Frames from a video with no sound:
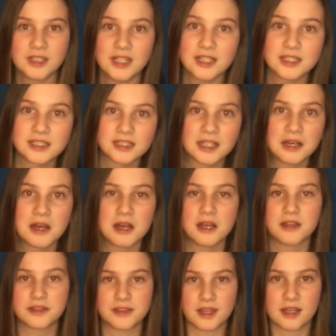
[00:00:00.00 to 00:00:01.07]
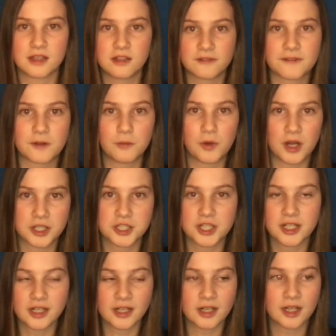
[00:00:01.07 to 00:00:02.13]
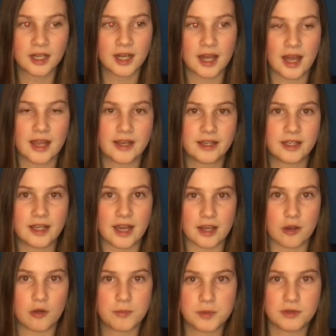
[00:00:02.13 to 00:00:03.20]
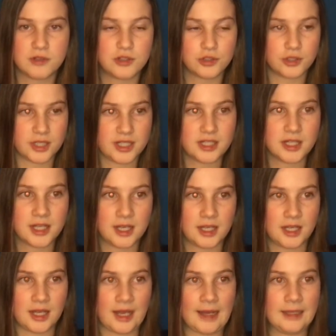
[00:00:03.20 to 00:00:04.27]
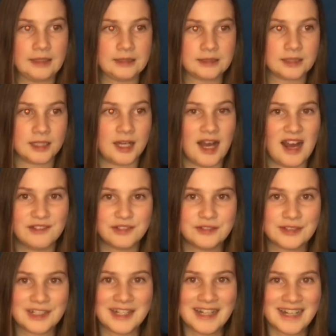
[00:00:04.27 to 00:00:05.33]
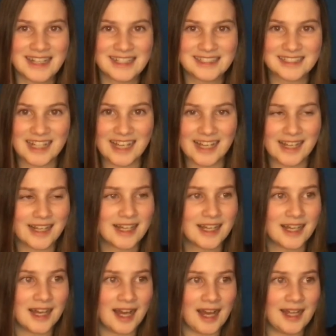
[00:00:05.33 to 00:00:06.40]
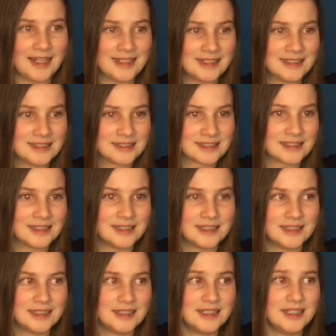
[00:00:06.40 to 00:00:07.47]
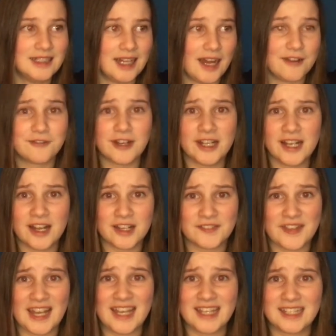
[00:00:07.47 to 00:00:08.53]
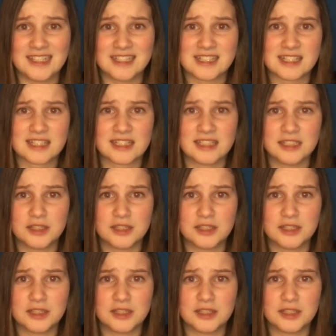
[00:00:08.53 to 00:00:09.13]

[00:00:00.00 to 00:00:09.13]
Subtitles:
Yes, thank you for watching, and I hope you enjoyed, and have a very nice day, and I've run out of ands.